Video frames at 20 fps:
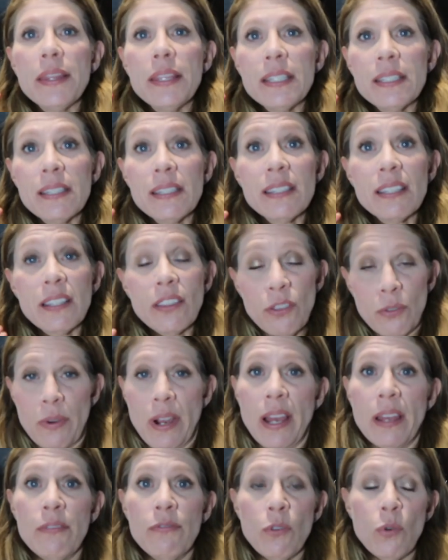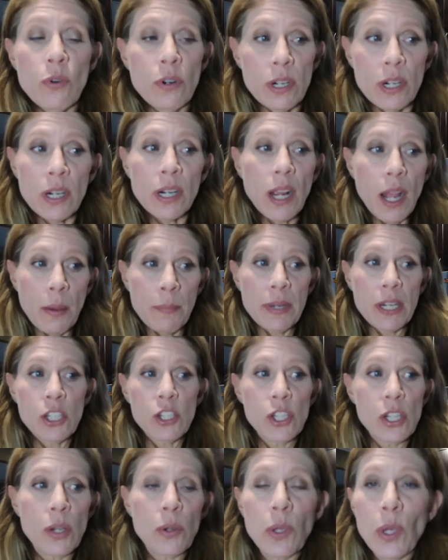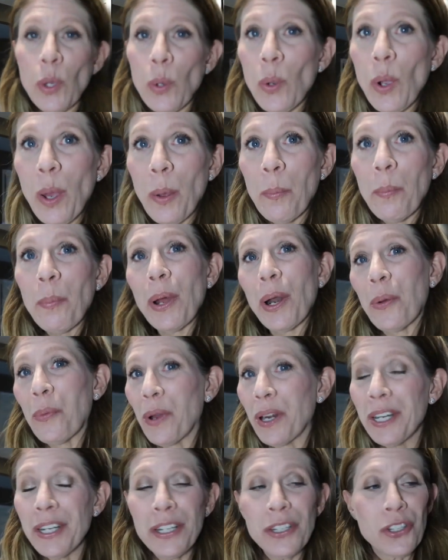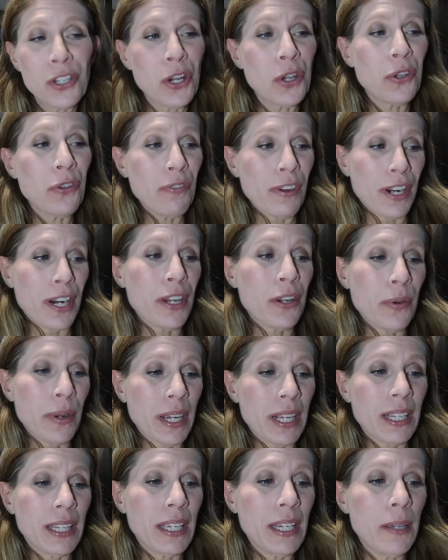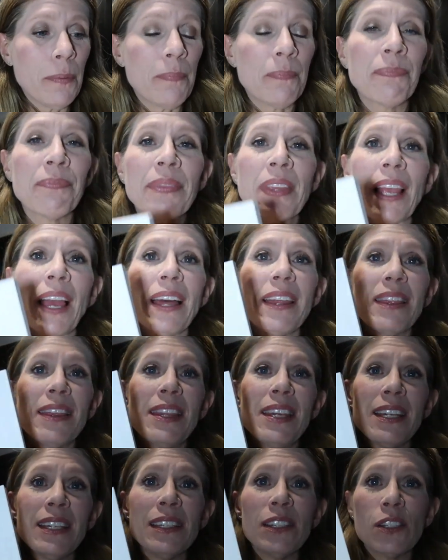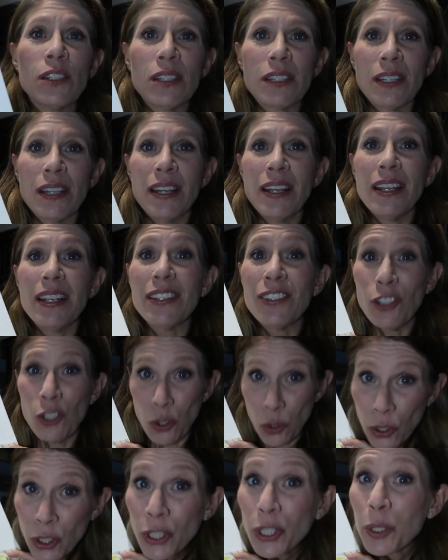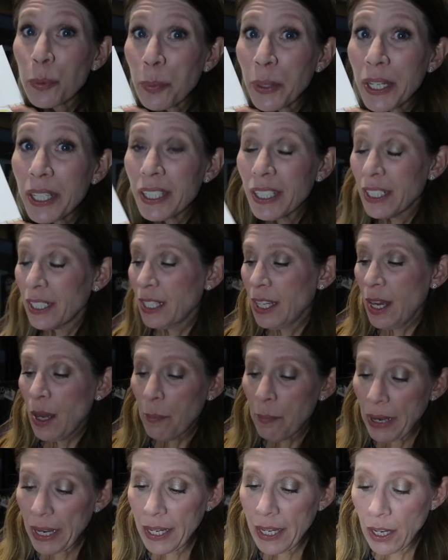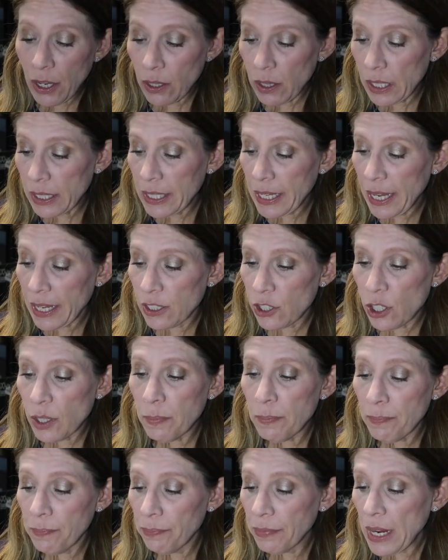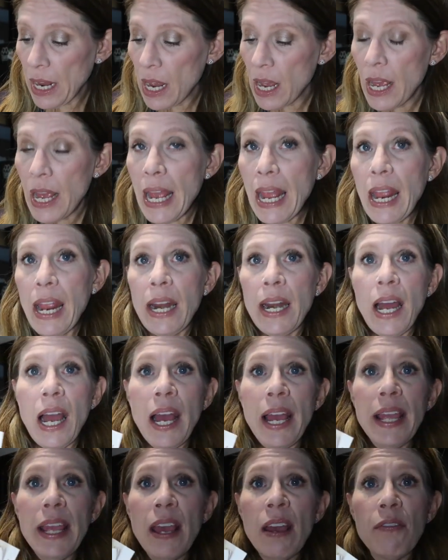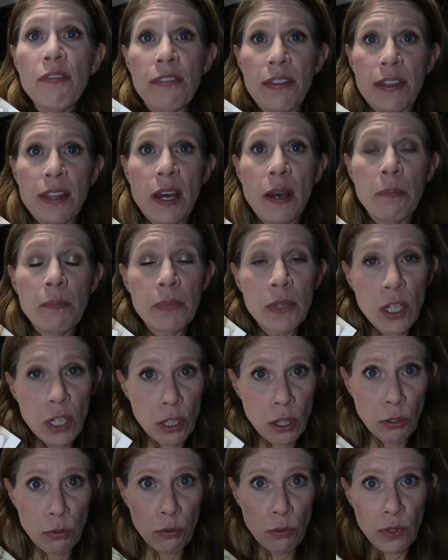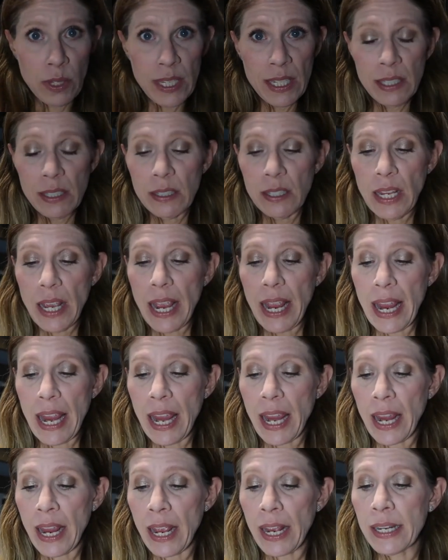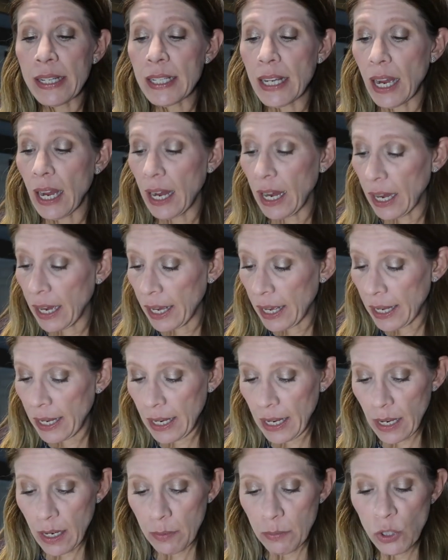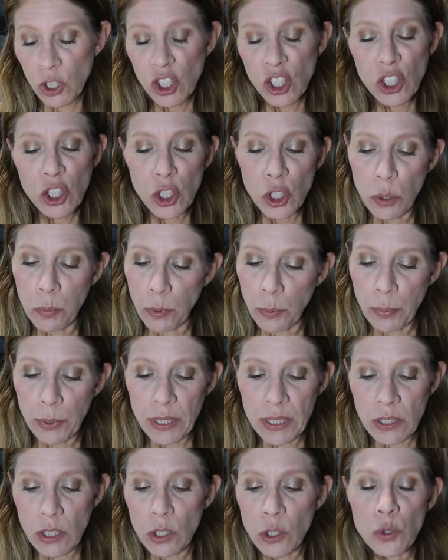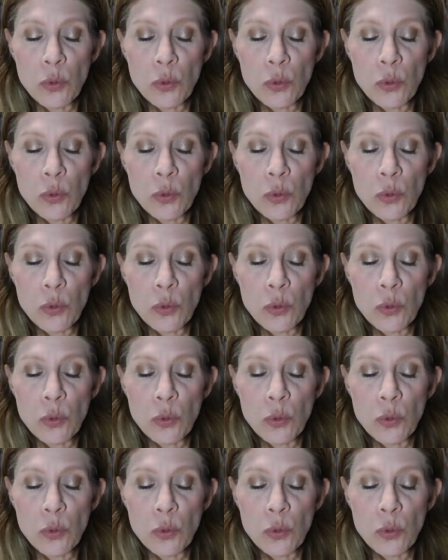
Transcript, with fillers: This is a Thrive order I'm going to show you, but I wanted to show you very quickly. This is a new cookbook by Carolyn Ketchum, and I have thumbed through this and I am super pleased.